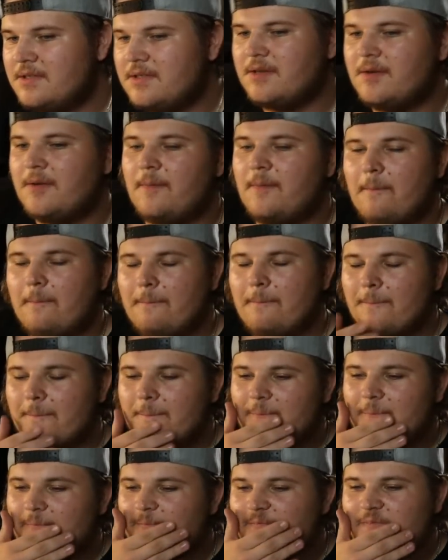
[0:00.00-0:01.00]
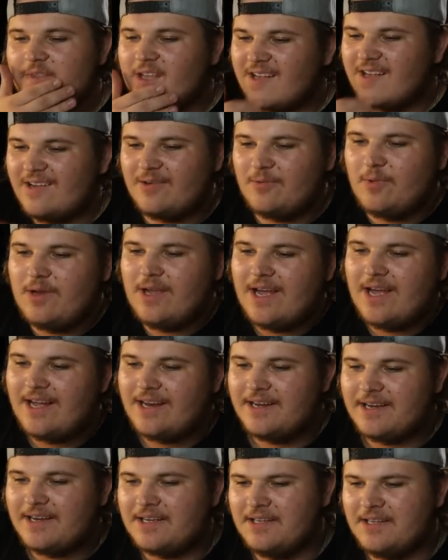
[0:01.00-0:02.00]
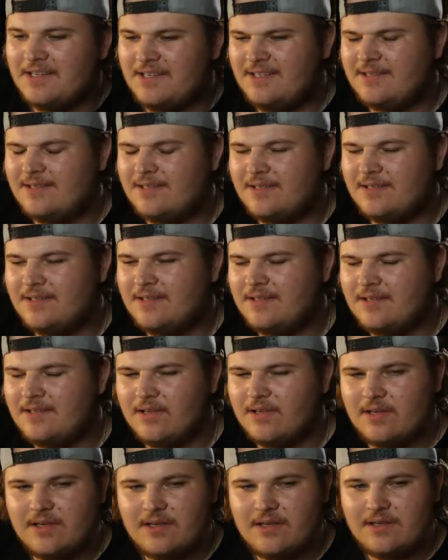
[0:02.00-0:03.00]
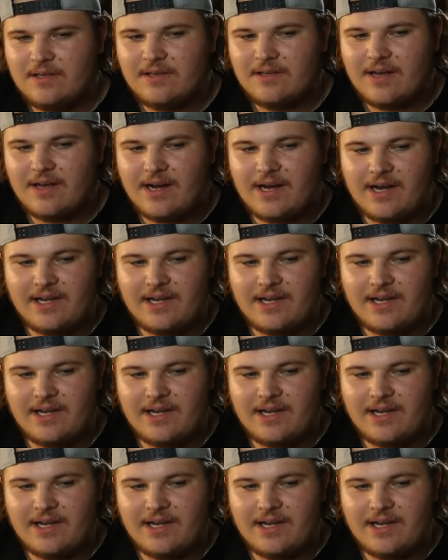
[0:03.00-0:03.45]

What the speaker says: We had, I